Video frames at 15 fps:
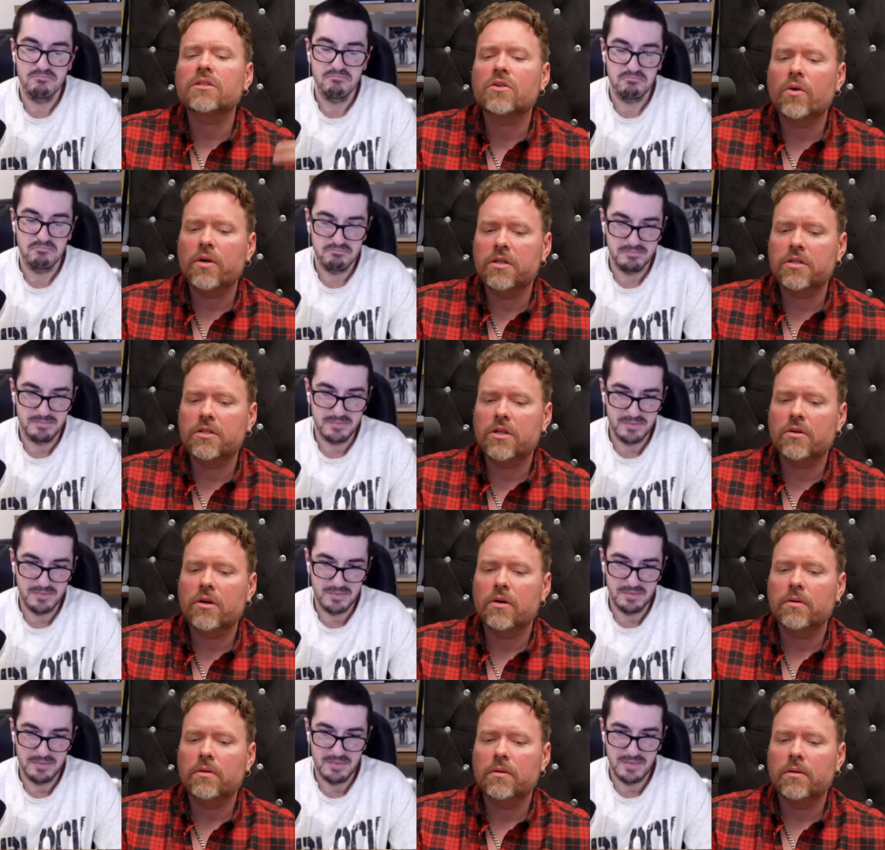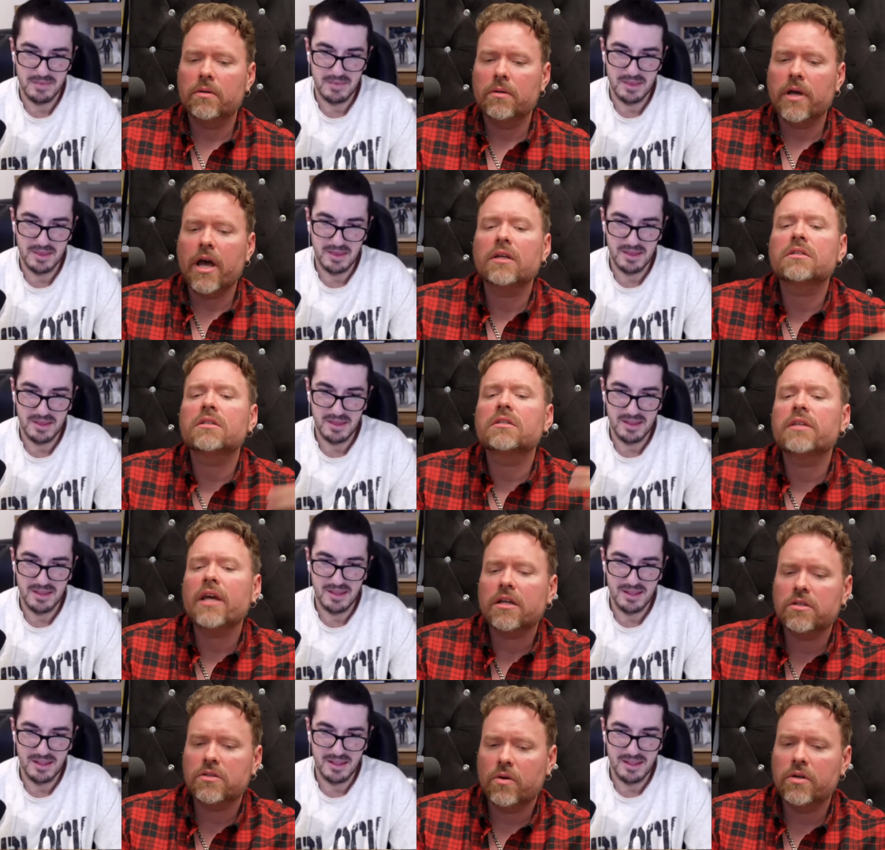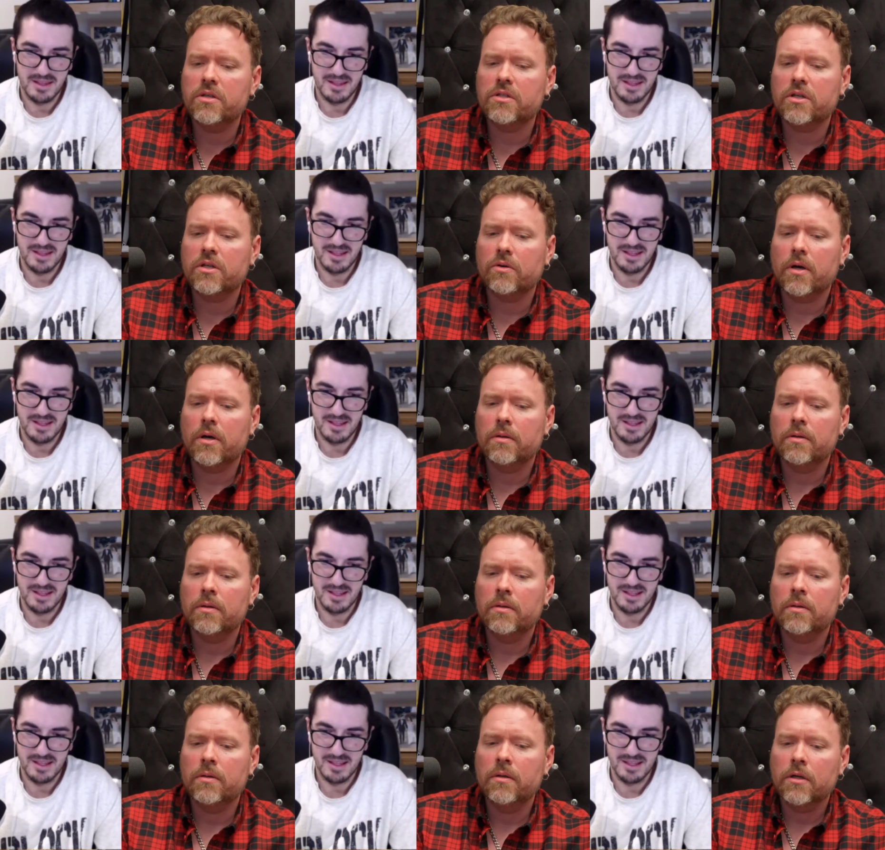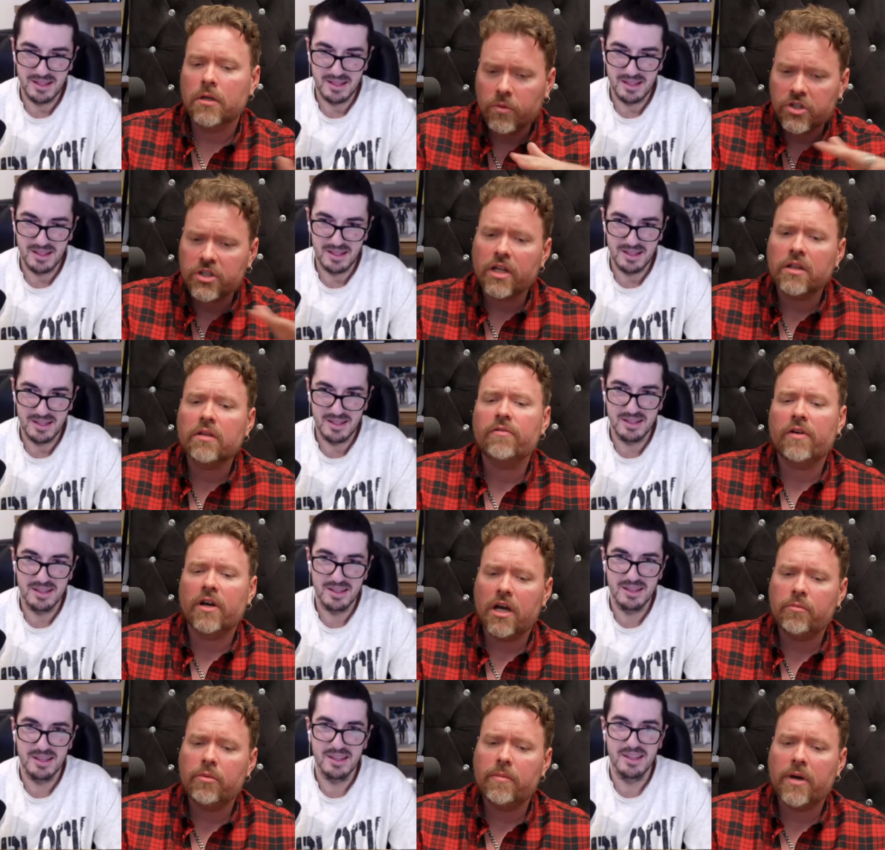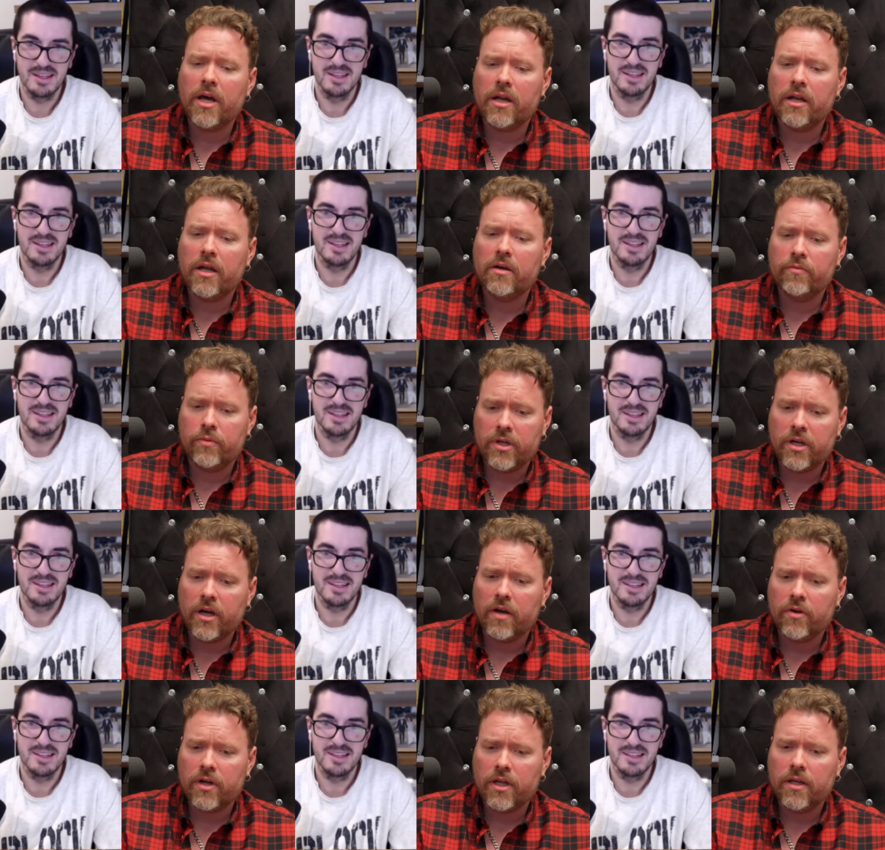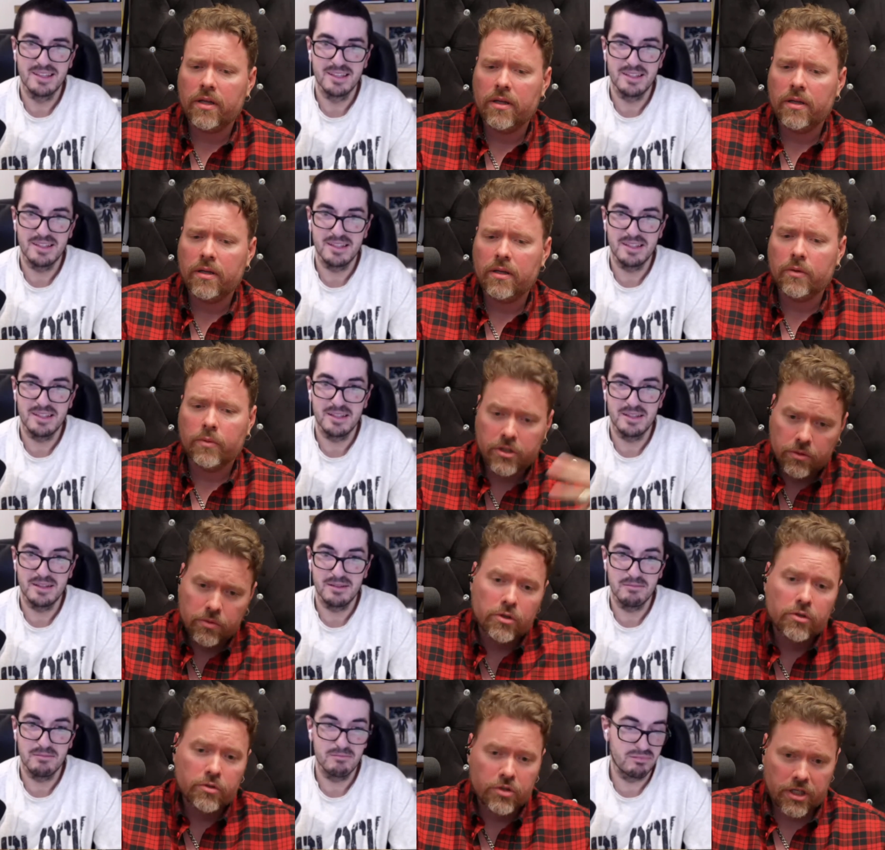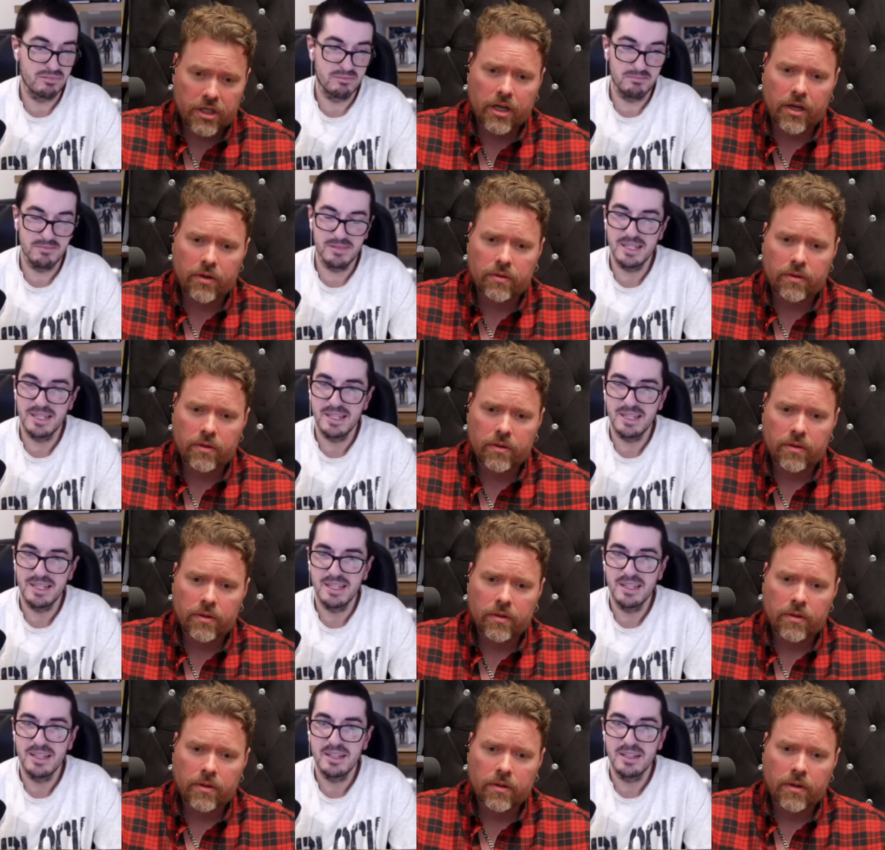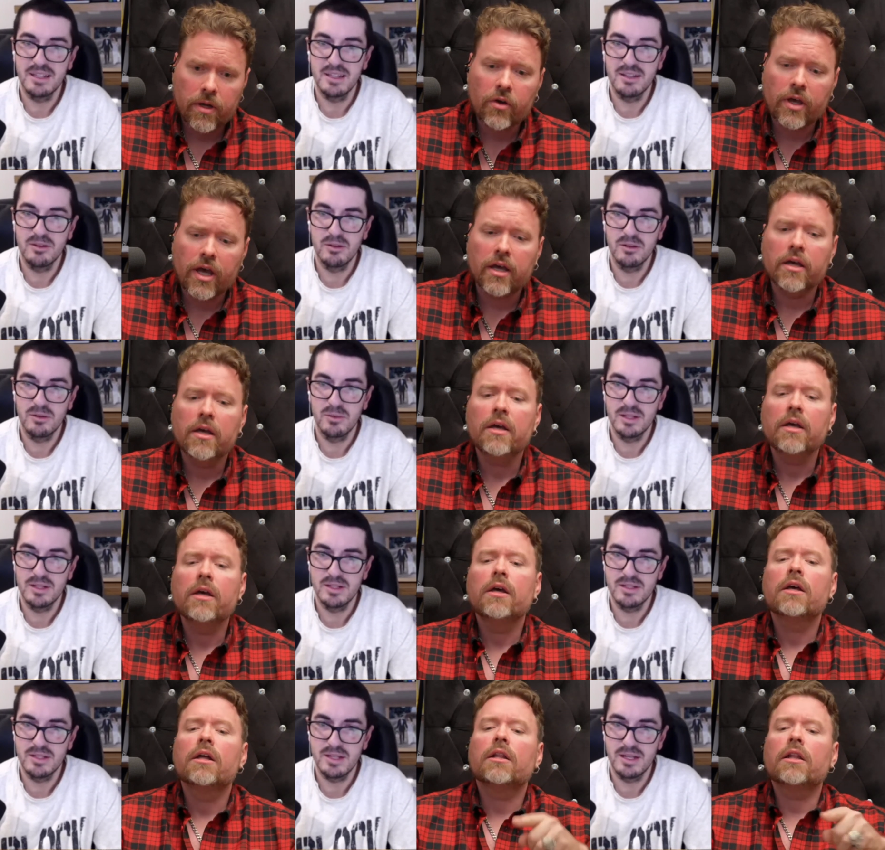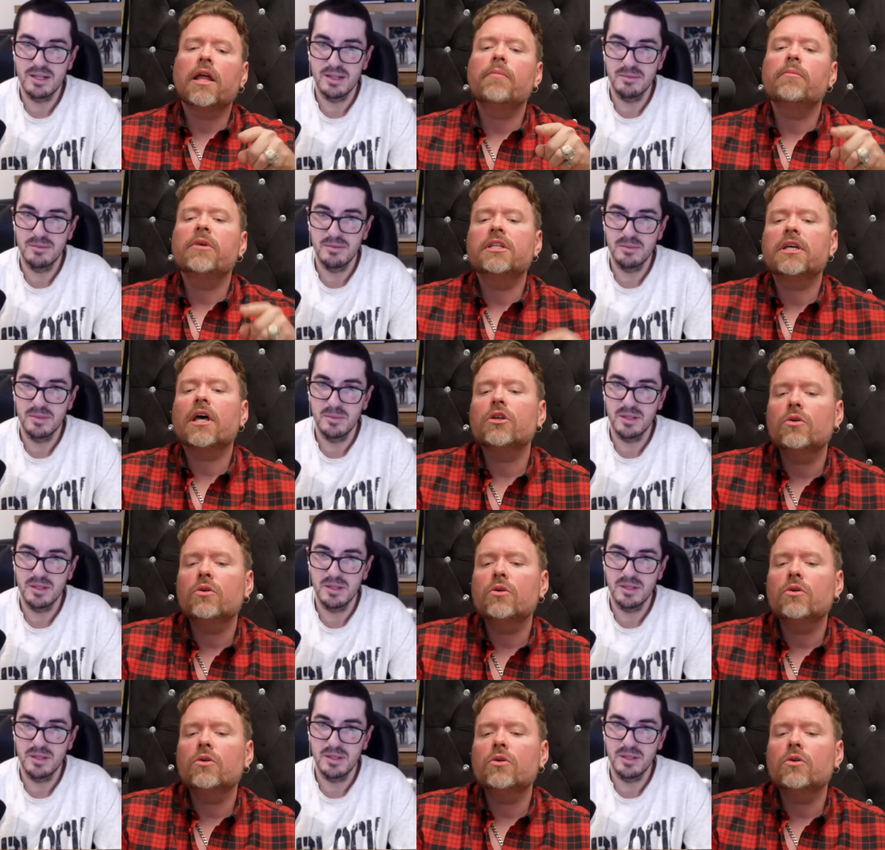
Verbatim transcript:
Speaker 1: is going to zero. Alex thinks Hex is going to zero. Can we shut the fuck up about it now? Have we covered it? Can we do new shit now? Okay. You're the one that's. Let uh, me tell